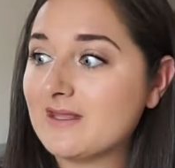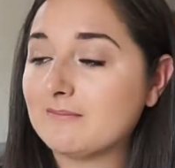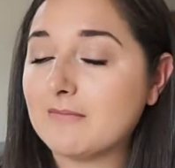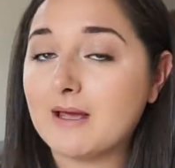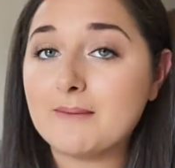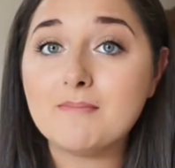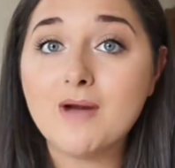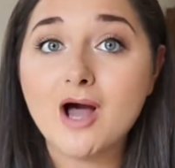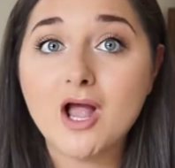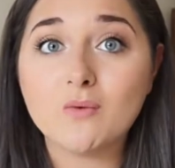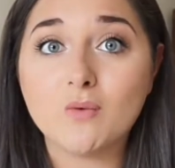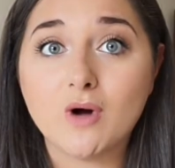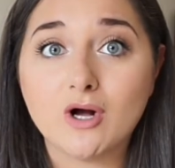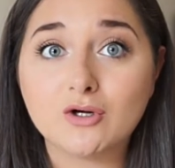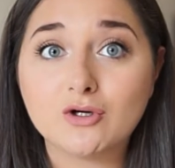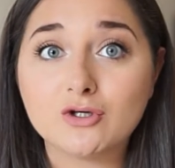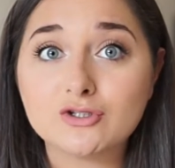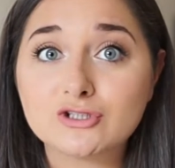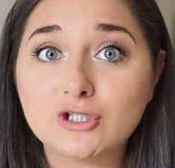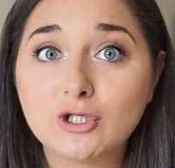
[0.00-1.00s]
Like my
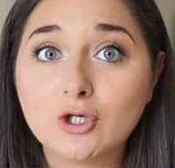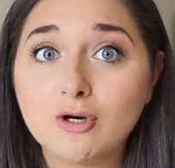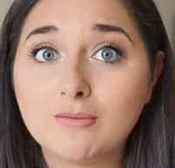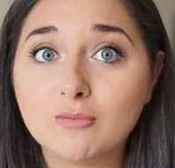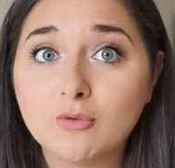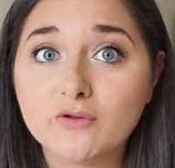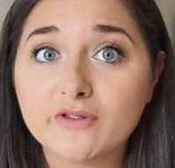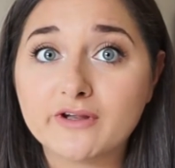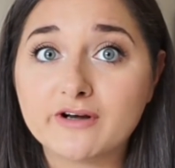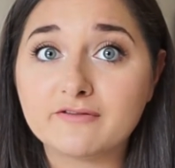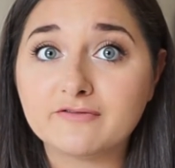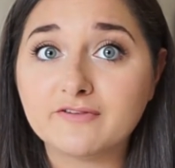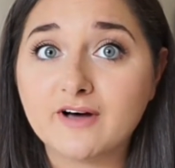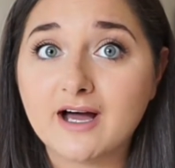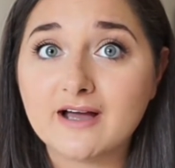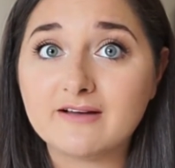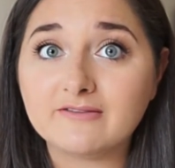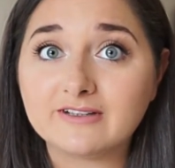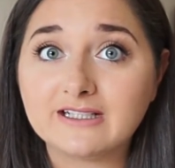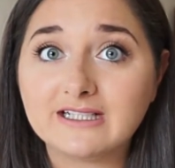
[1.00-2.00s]
one cost a lot more than
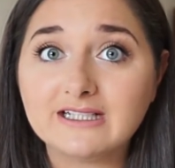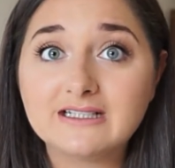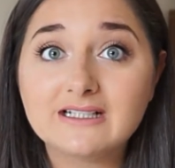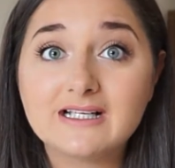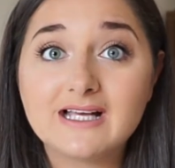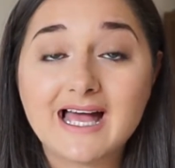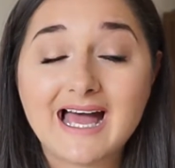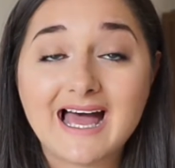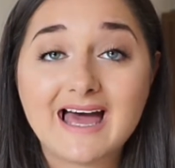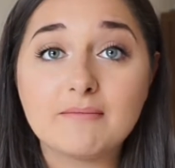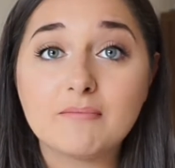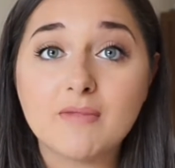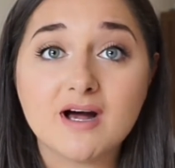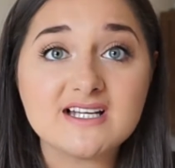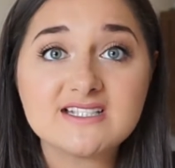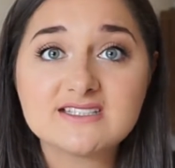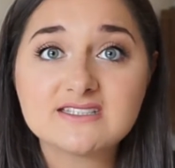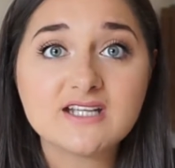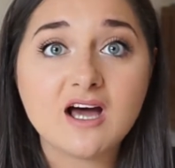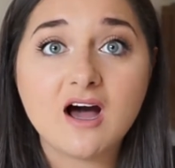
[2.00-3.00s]
£5, and
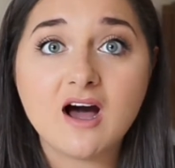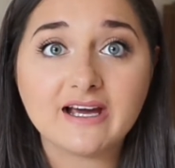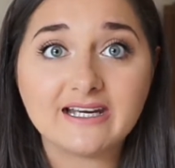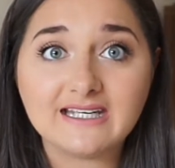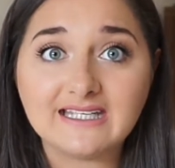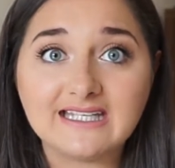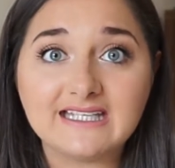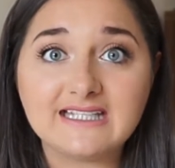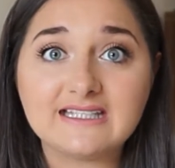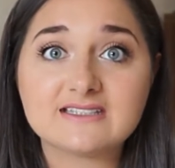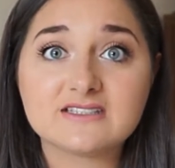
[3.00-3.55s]
mine's tiny.